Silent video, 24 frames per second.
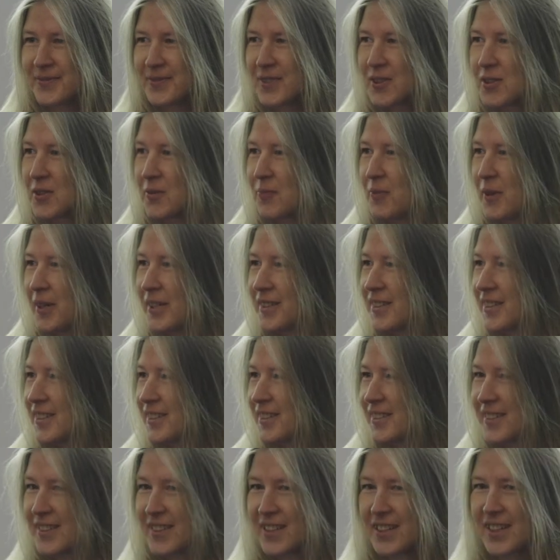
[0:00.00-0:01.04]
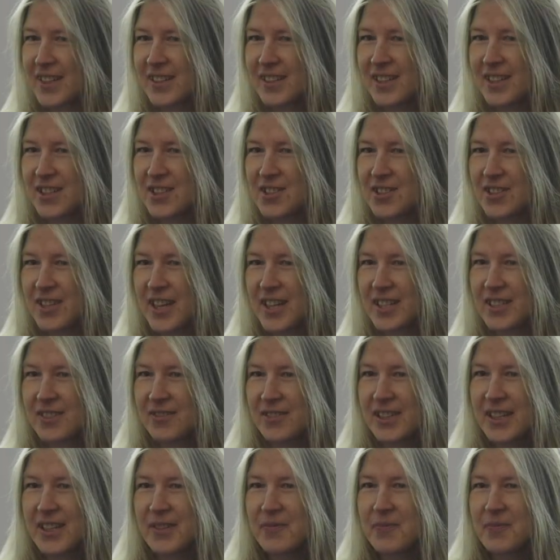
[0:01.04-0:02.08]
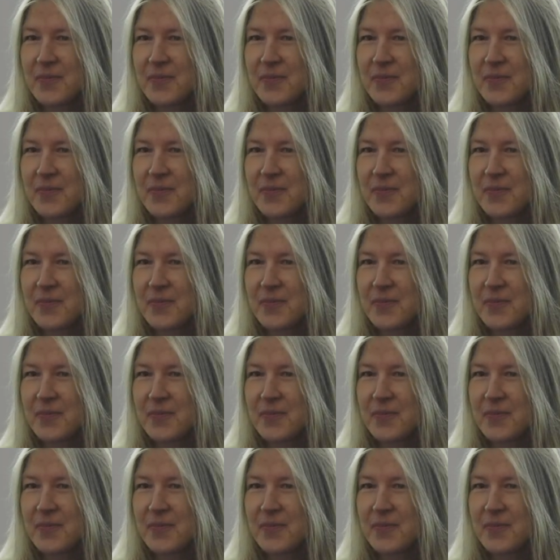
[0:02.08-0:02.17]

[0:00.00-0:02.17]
Who speaks English natively?